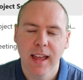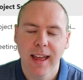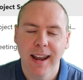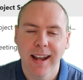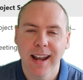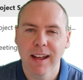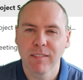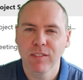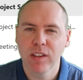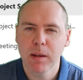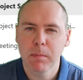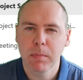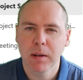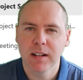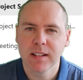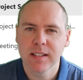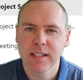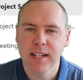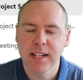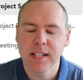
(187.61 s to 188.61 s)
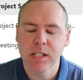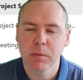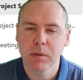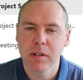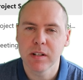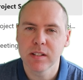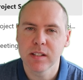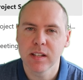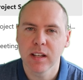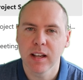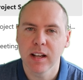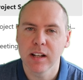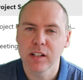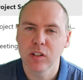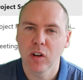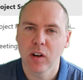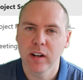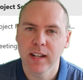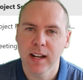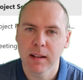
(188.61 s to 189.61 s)
Have the ability to insert a
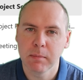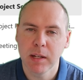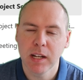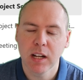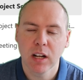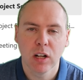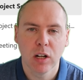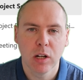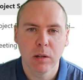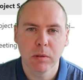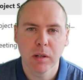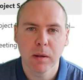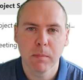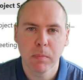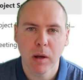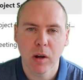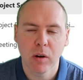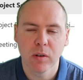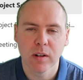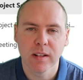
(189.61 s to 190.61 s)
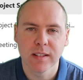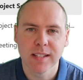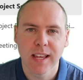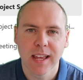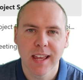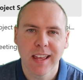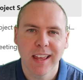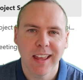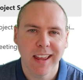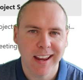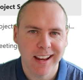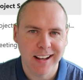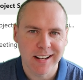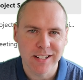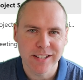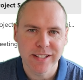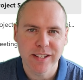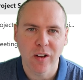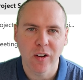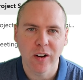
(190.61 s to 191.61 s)
dynamic loop component
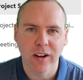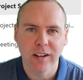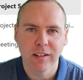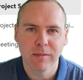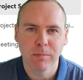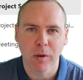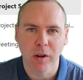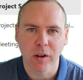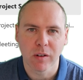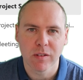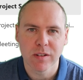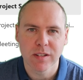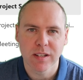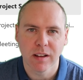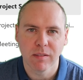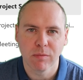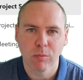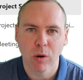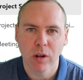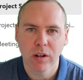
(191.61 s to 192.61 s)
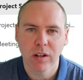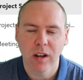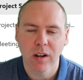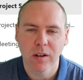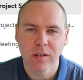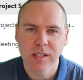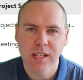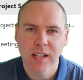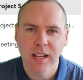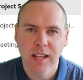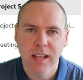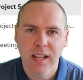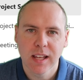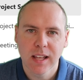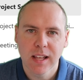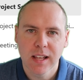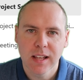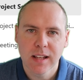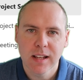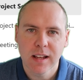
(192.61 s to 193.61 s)
inside of Microsoft OneNote.
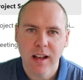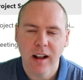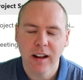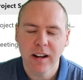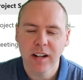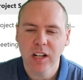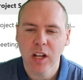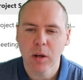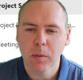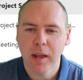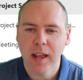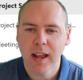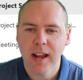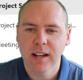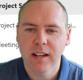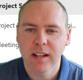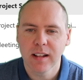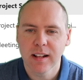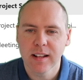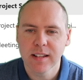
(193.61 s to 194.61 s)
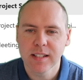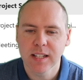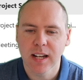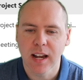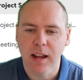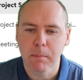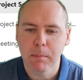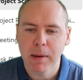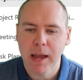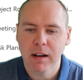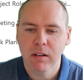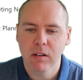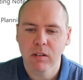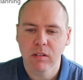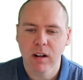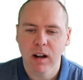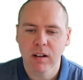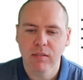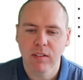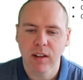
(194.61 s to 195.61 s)
I'm going to go ahead and select
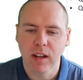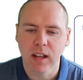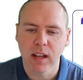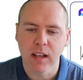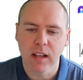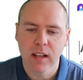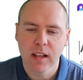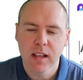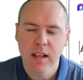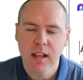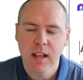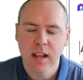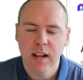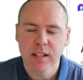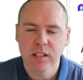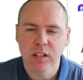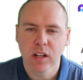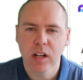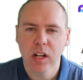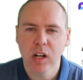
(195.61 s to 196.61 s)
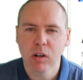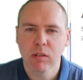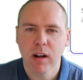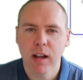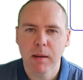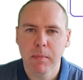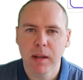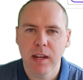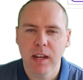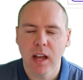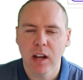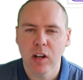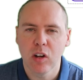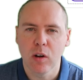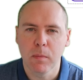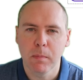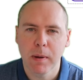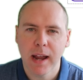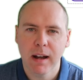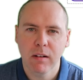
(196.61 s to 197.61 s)
paragraph here it's going to create me a new
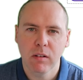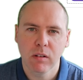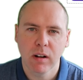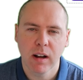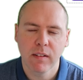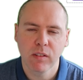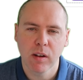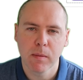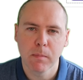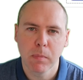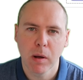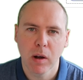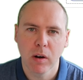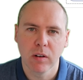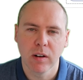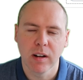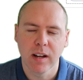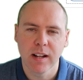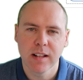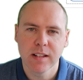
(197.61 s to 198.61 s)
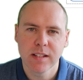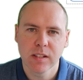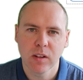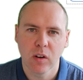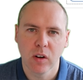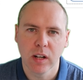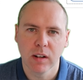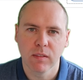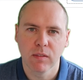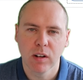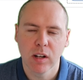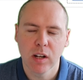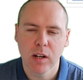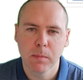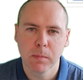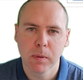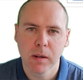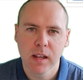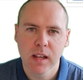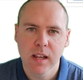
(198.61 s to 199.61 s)
paragraph component inside of Loop.